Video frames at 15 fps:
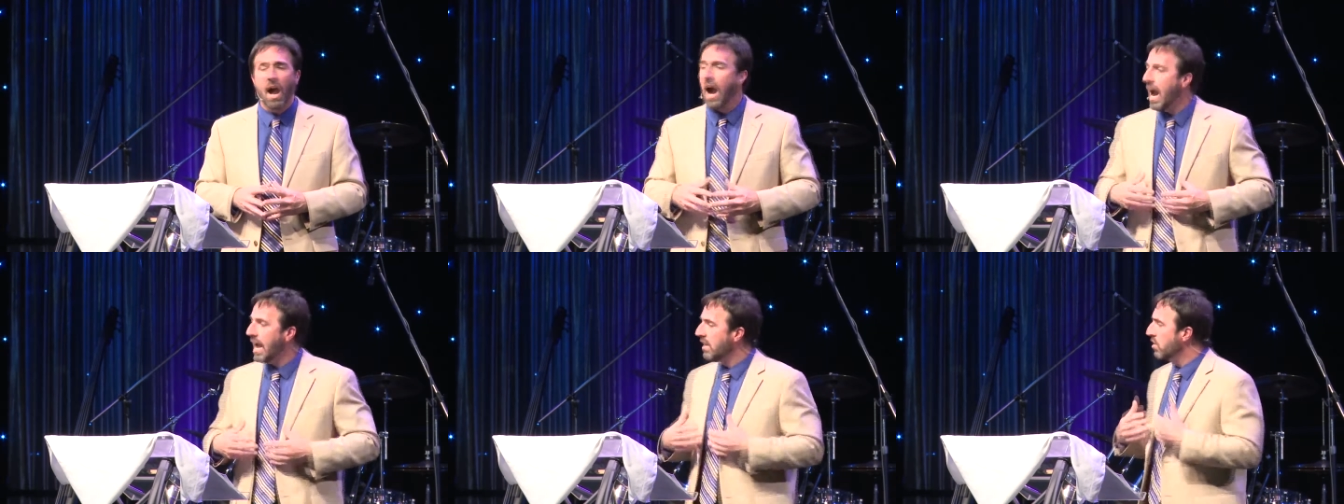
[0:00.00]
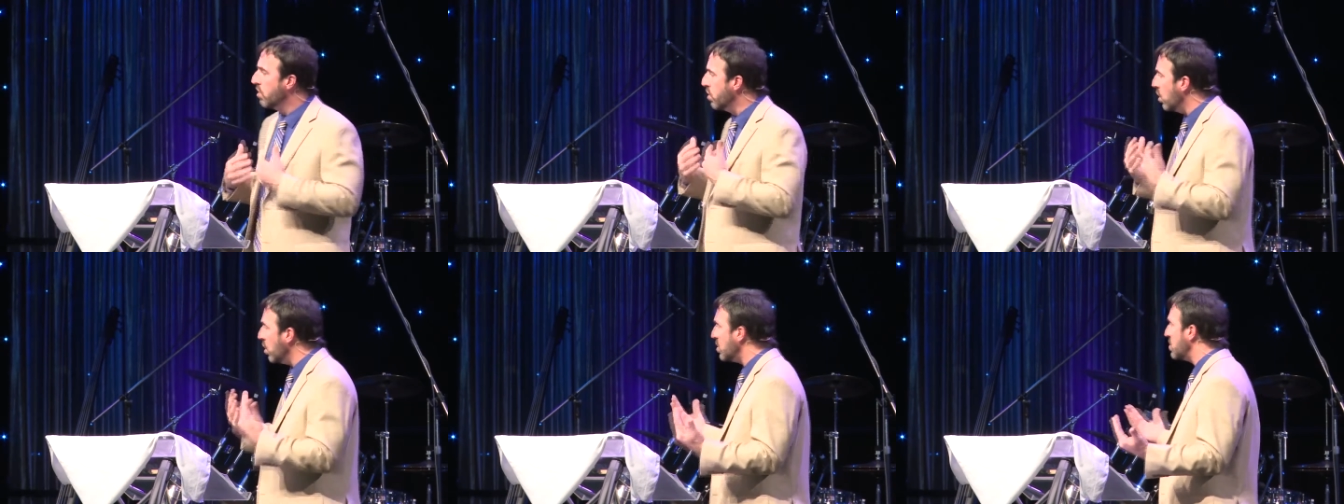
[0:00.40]
I
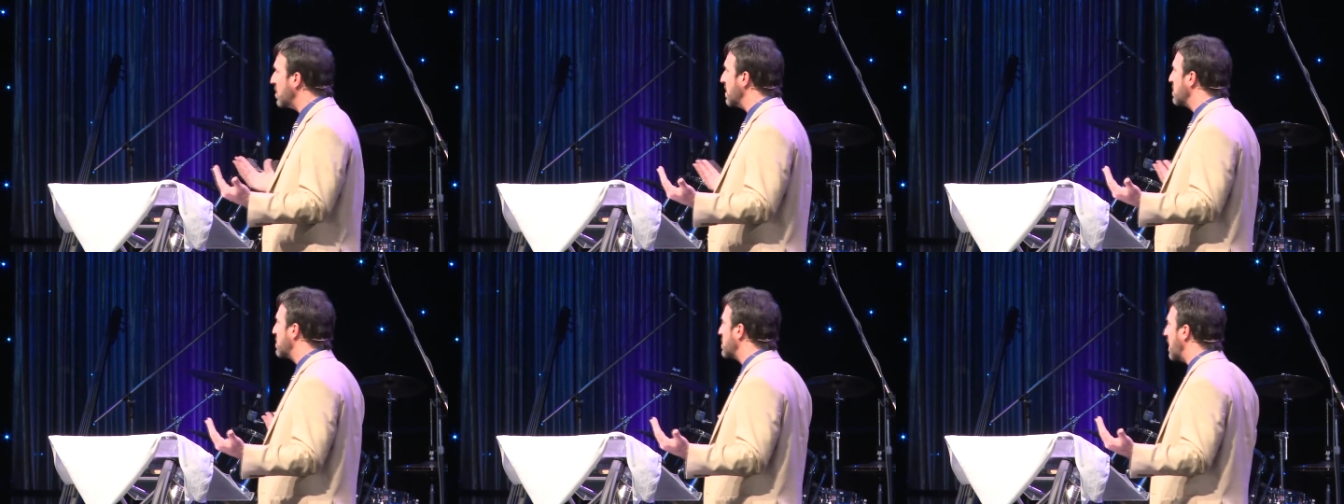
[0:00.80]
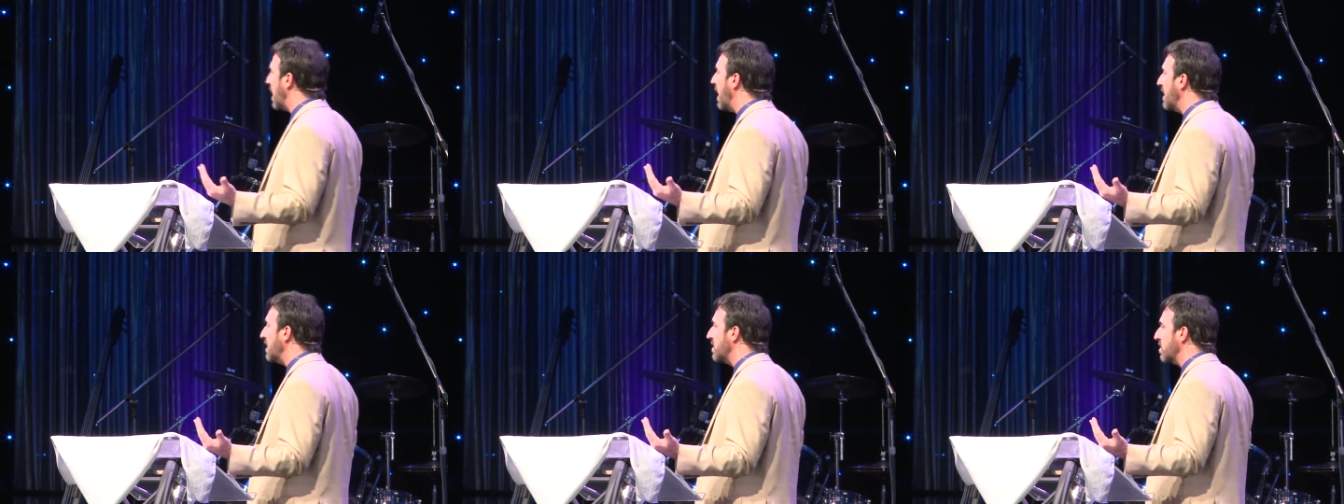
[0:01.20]
looked
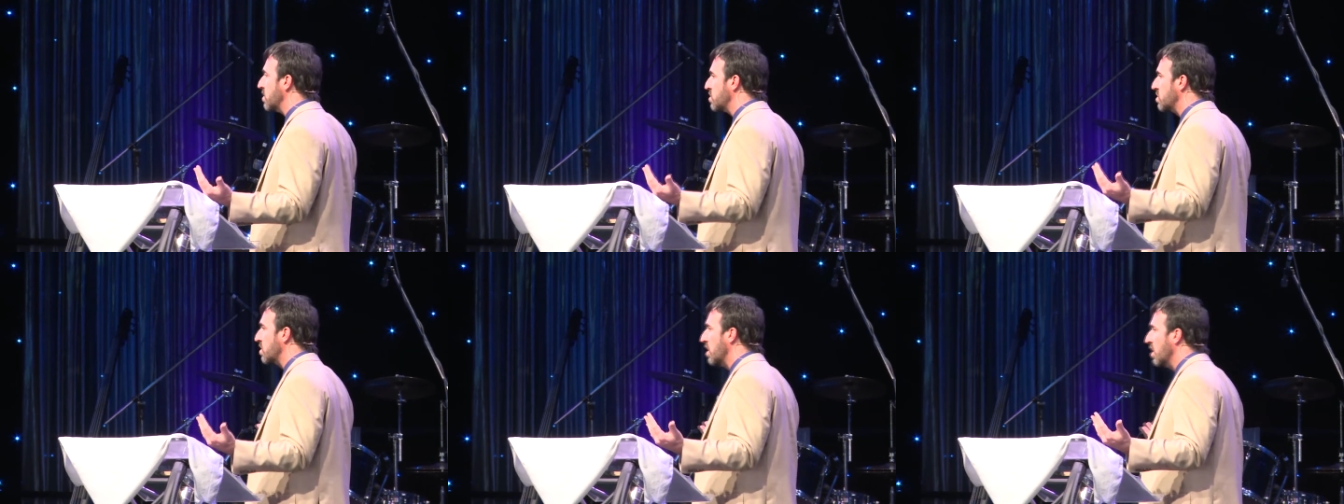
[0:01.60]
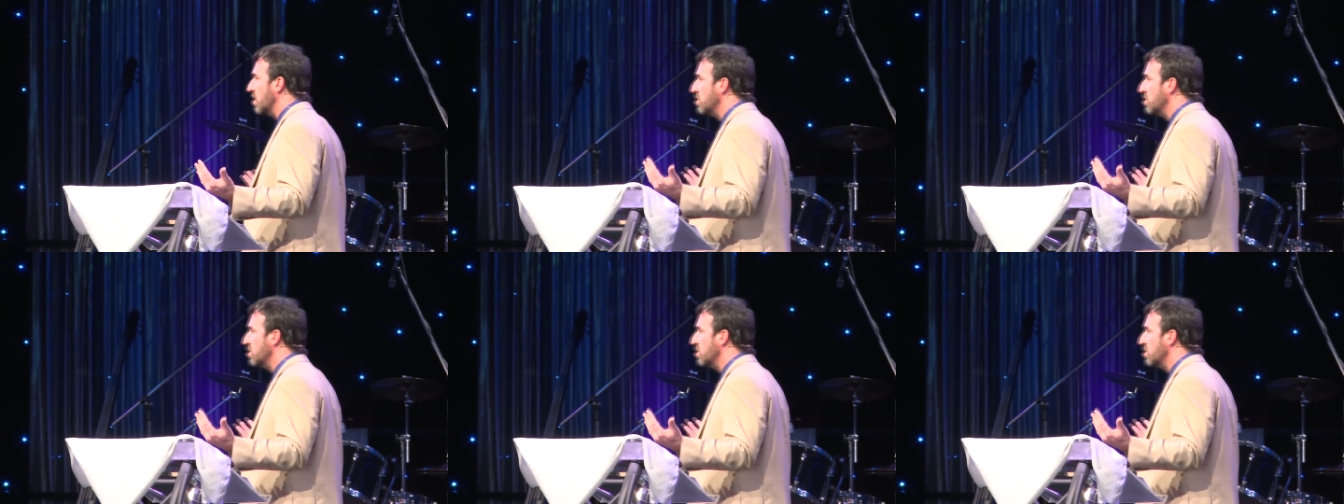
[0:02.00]
inside this